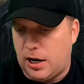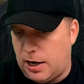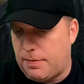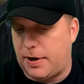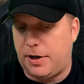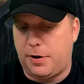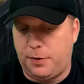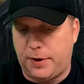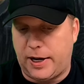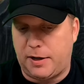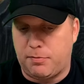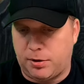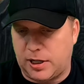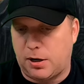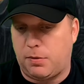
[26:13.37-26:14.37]
anybody who
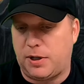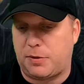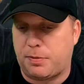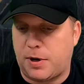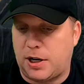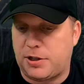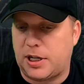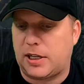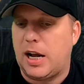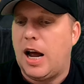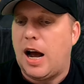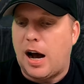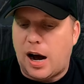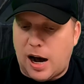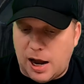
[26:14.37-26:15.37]
liked Blair Witch Project,
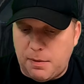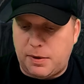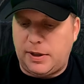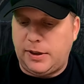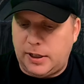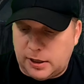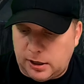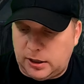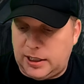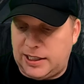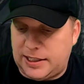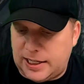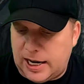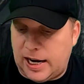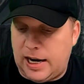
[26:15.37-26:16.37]
okay. I would literally
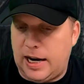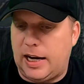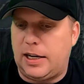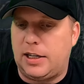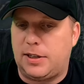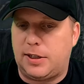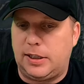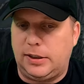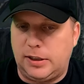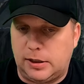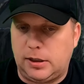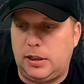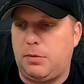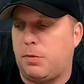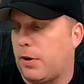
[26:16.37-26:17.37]
say it is
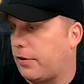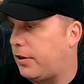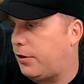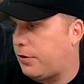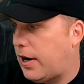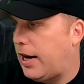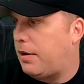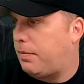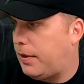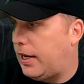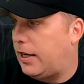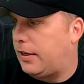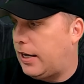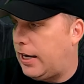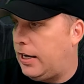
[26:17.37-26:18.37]
literally worth a try to
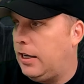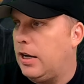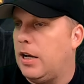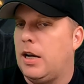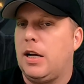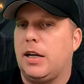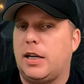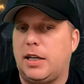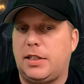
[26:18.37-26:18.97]
play at night. Okay, so